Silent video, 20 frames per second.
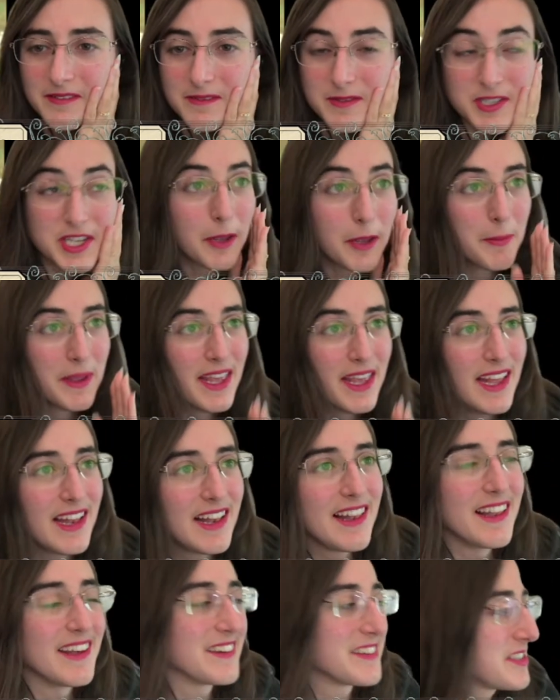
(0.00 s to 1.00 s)

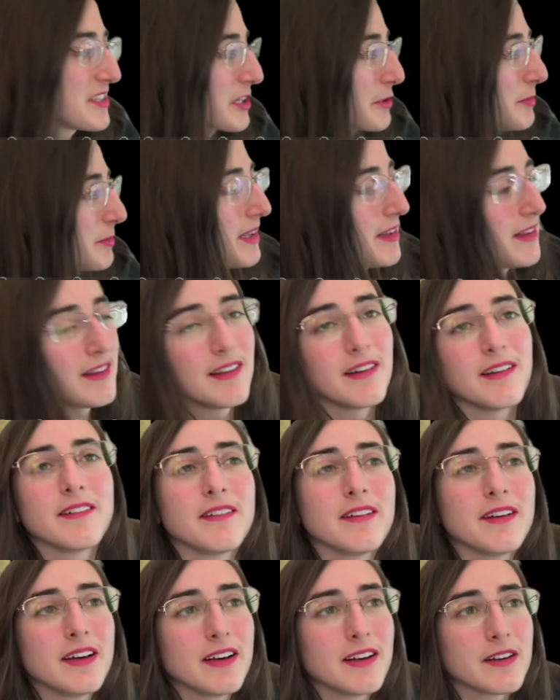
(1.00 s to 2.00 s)
Jakapil.
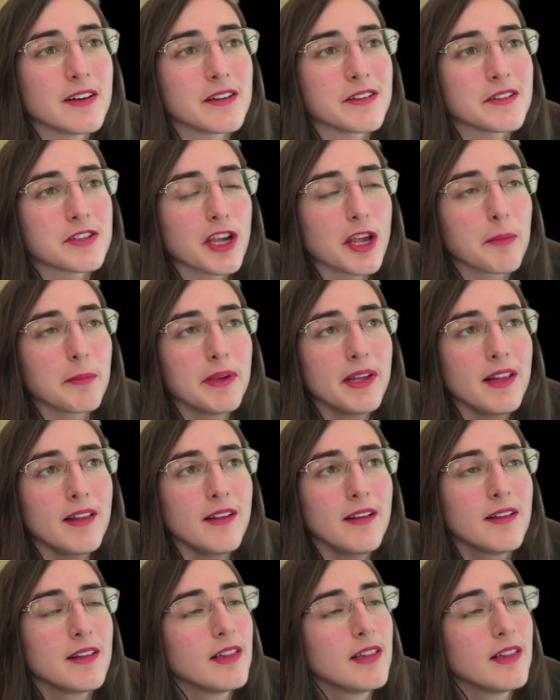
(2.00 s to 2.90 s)
Jakapil,